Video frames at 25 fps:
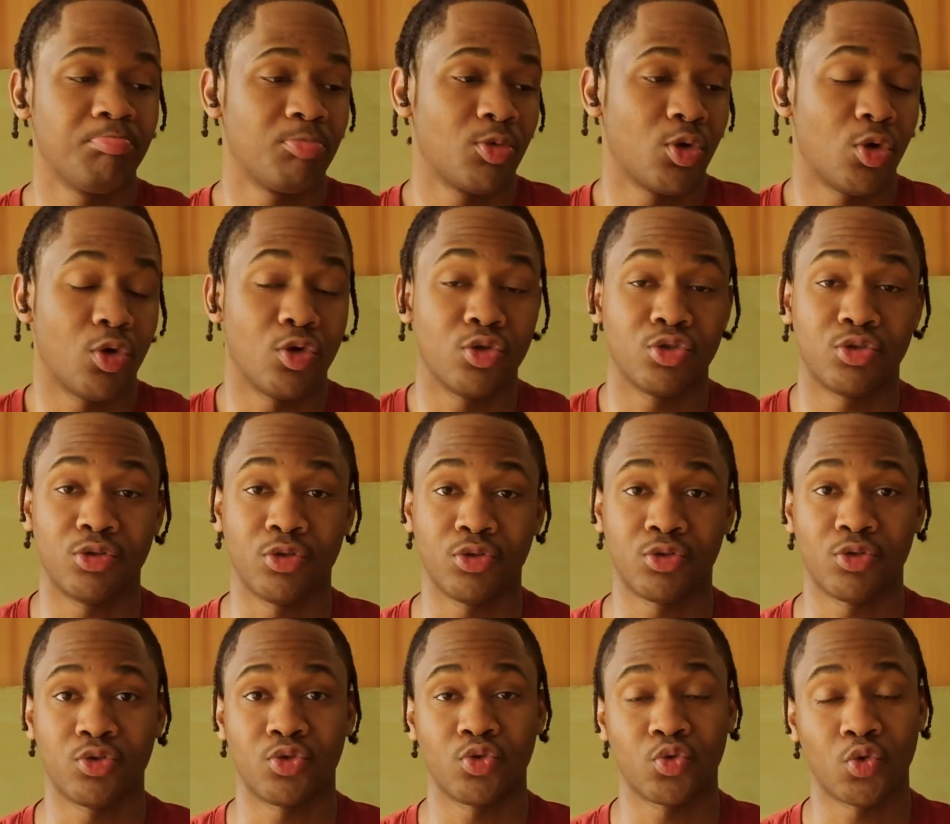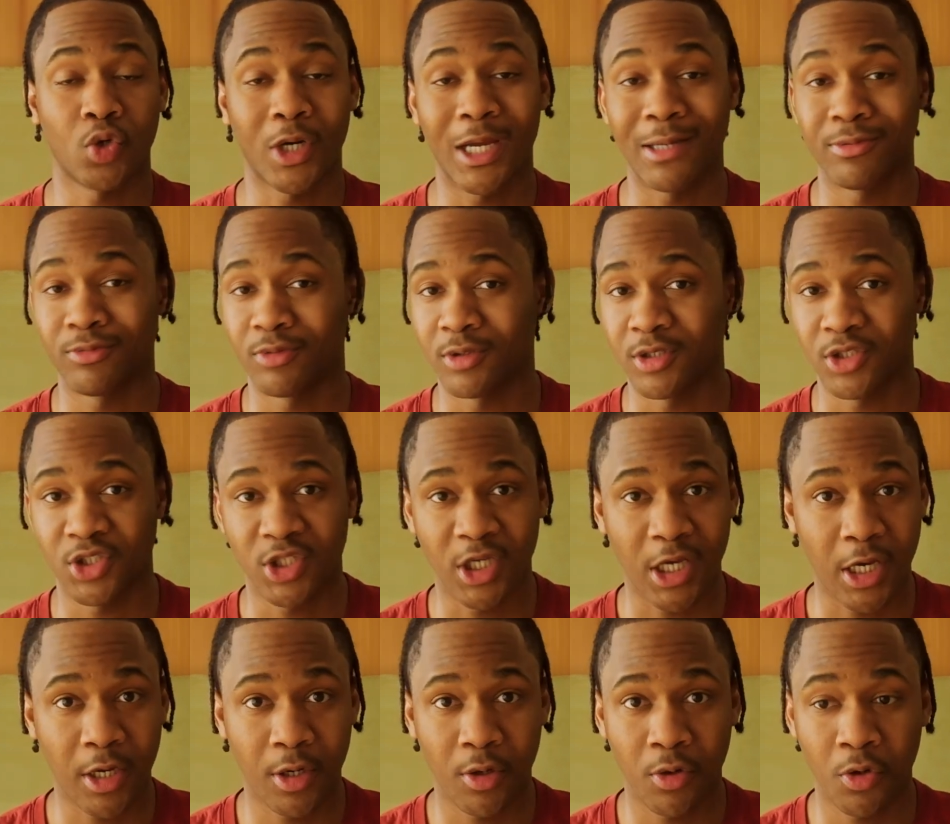consider subscribe to the
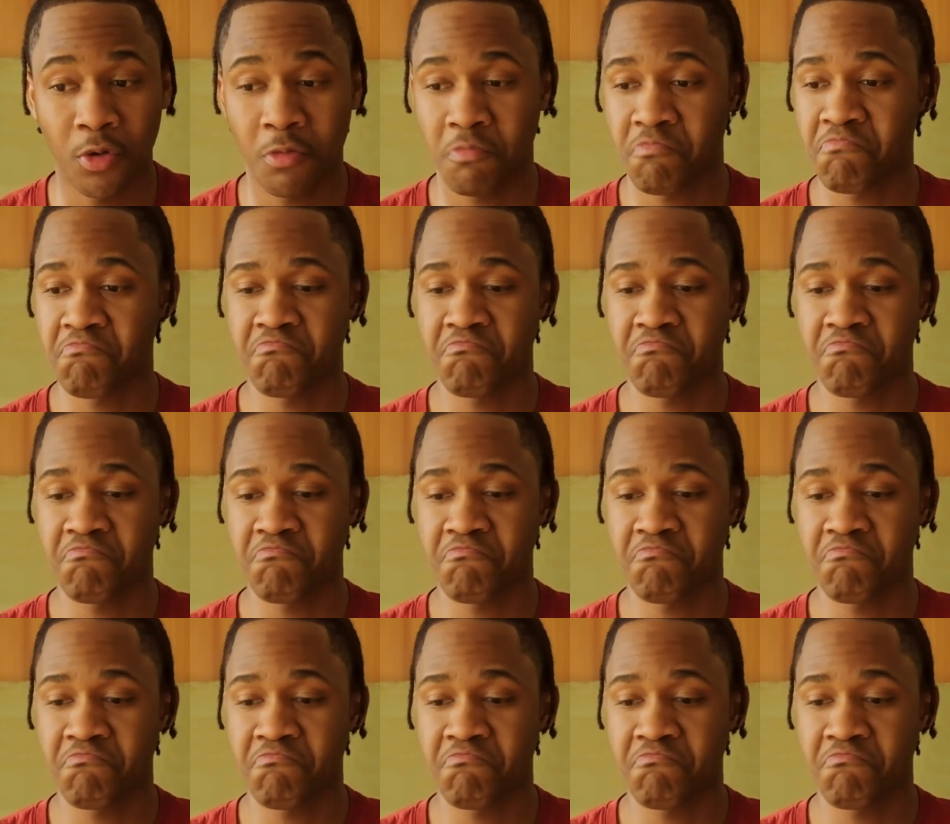channel,